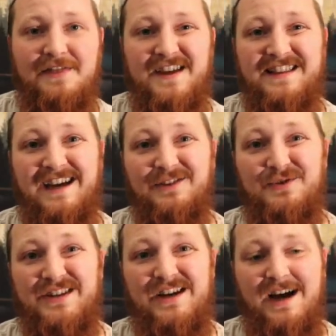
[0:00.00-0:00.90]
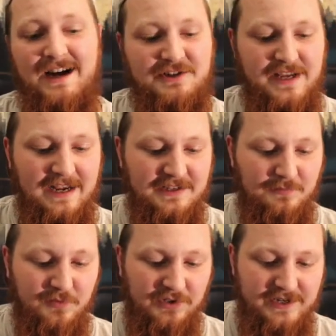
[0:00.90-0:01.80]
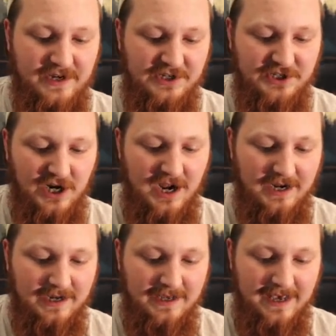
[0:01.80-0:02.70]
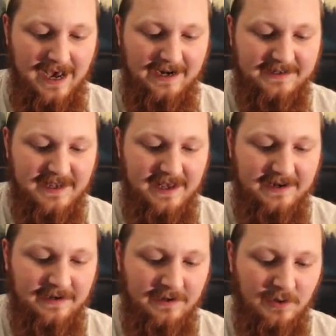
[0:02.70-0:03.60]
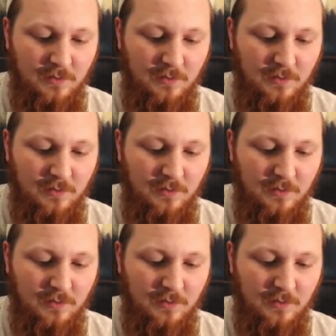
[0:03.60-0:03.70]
I think that Lugia actually has a really nice shot out of 10.